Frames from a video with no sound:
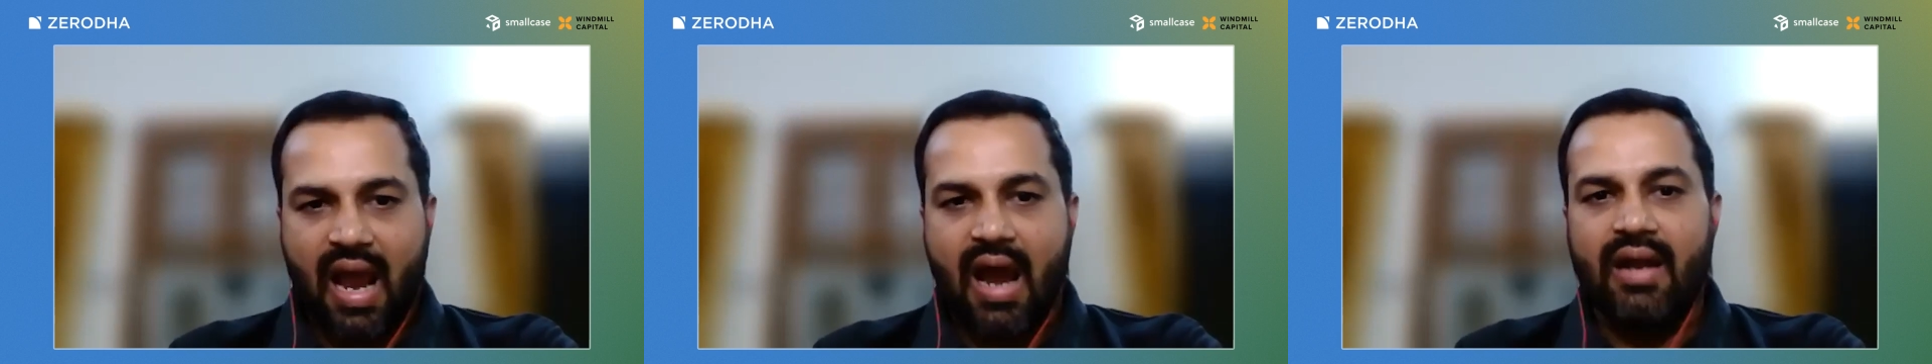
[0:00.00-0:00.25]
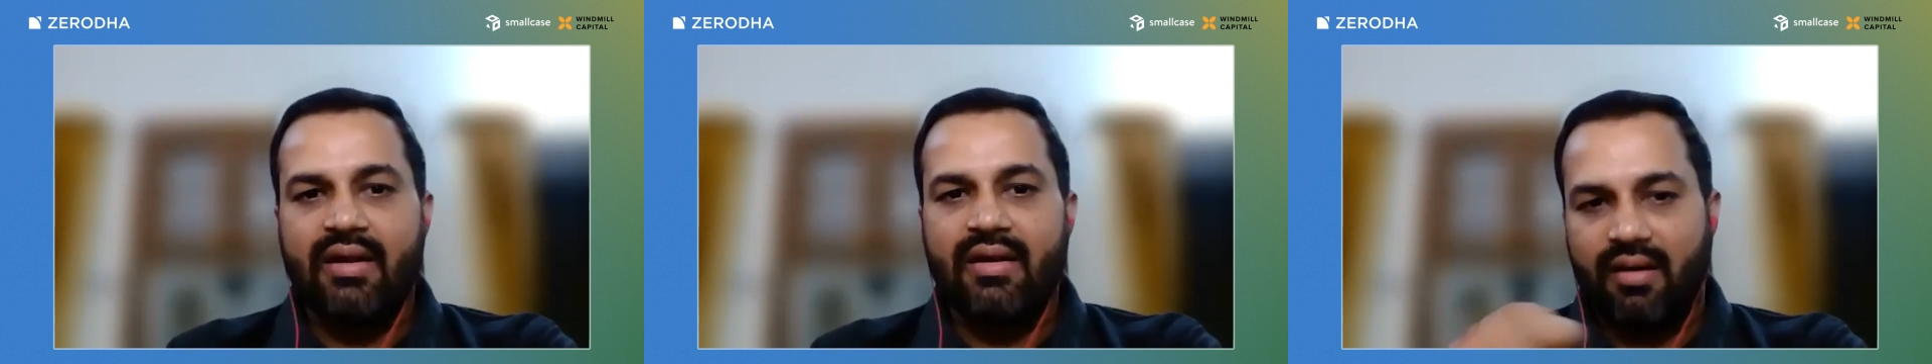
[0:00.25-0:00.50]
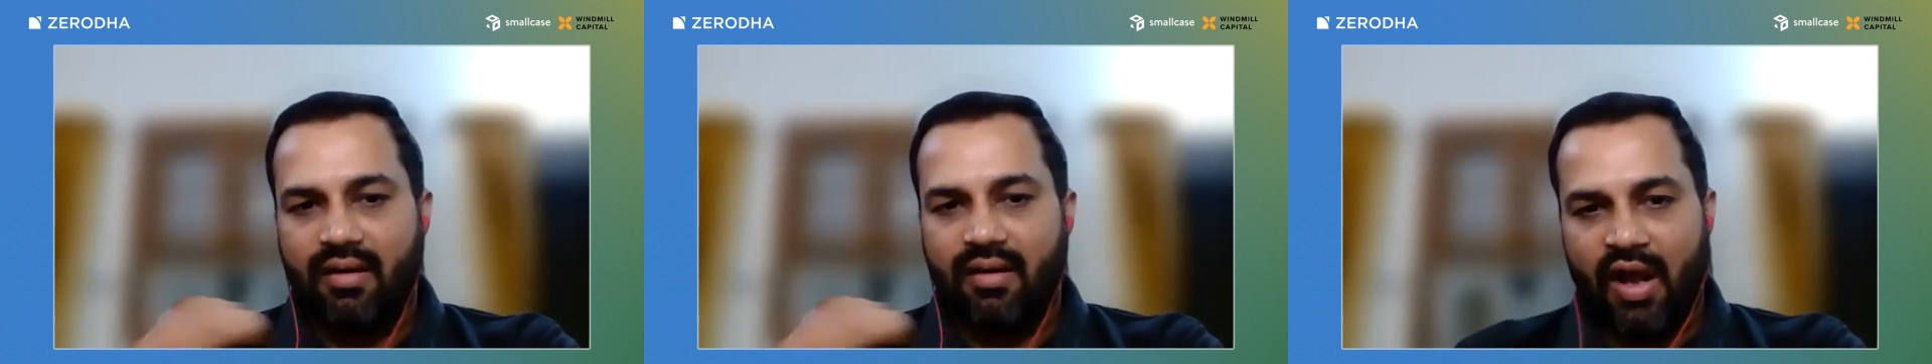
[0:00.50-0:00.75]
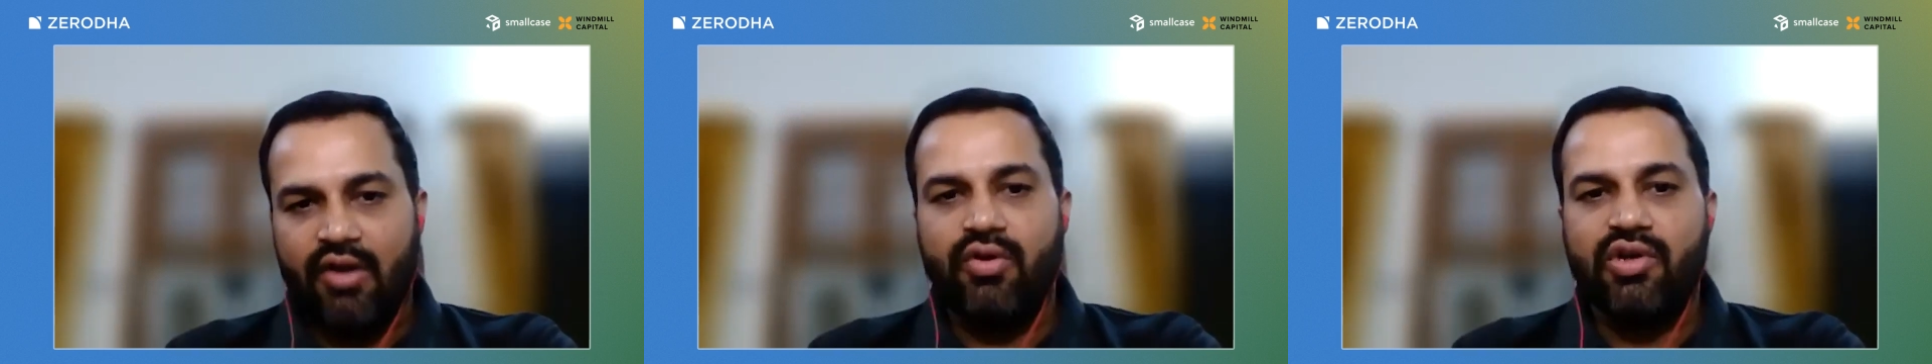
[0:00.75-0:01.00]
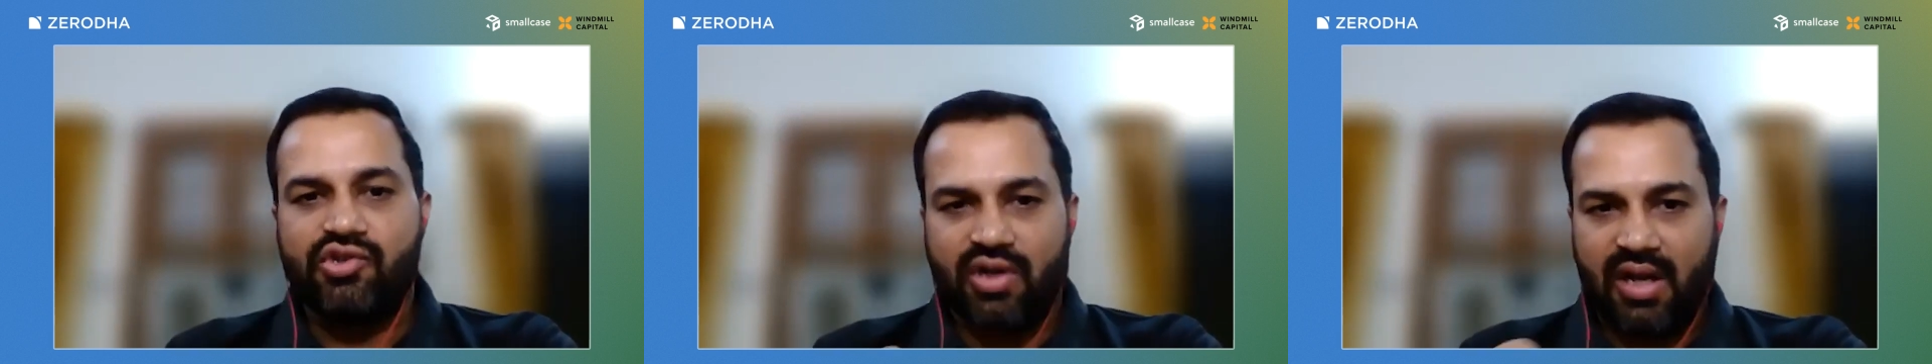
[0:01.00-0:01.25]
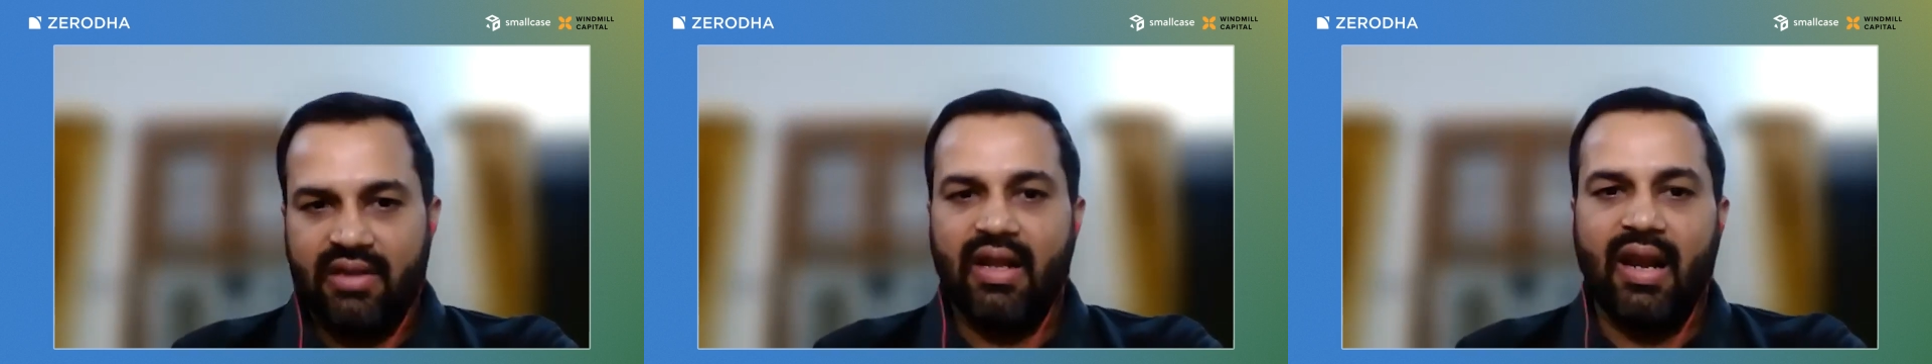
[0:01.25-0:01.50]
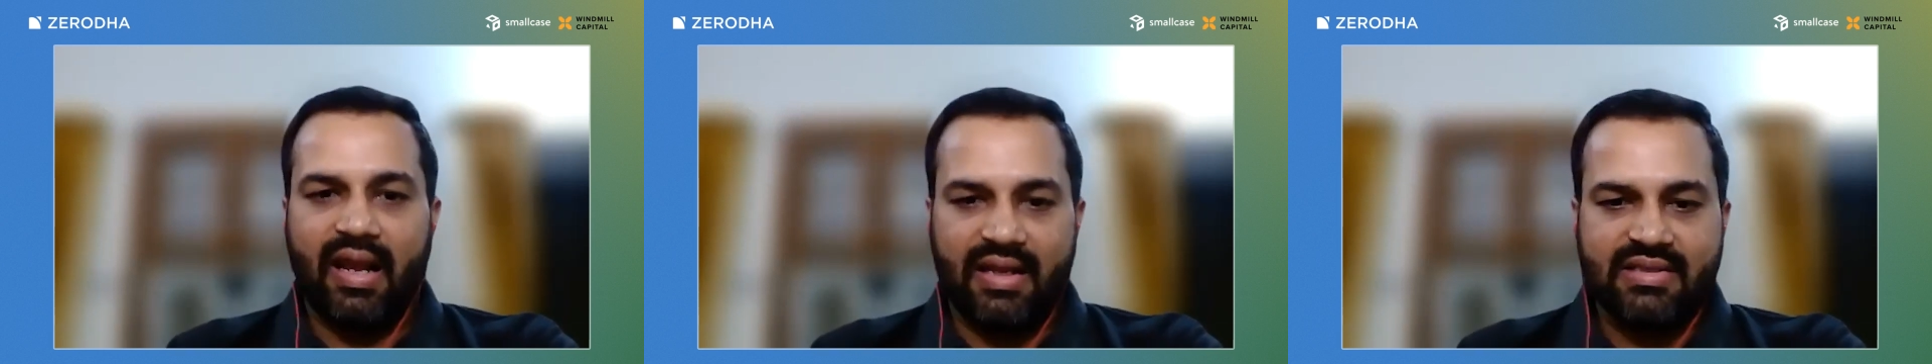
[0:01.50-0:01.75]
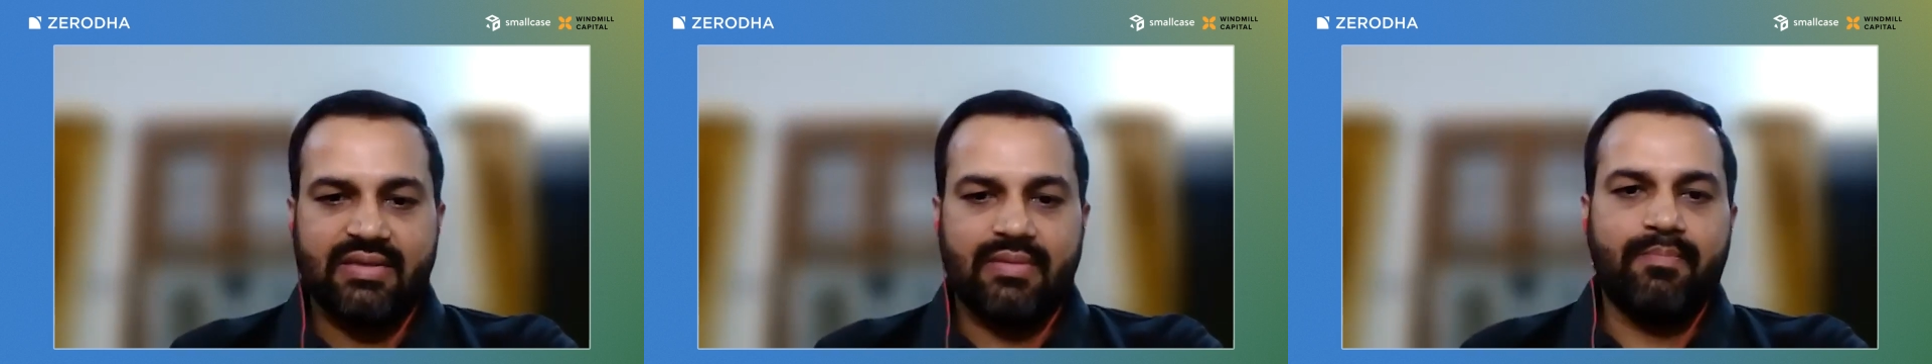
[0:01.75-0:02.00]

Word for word: and uh, valuation and the likes.